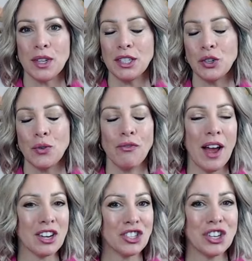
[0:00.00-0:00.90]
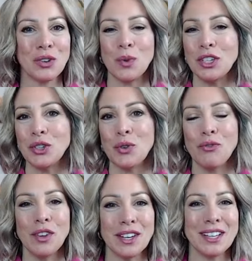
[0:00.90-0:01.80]
We do fashion, we do
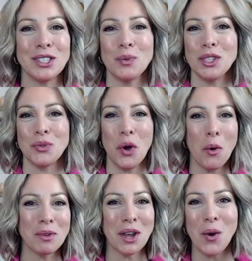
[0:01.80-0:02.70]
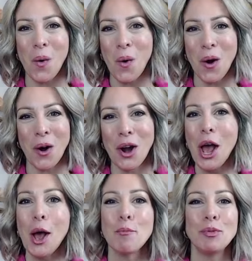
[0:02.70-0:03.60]
fitness, we do home decor,
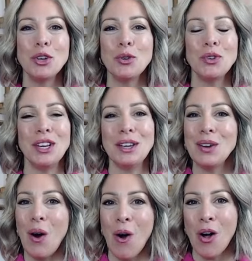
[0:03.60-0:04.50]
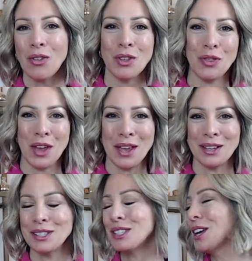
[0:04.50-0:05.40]
beauty, all the
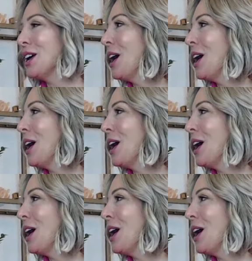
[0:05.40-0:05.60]
things.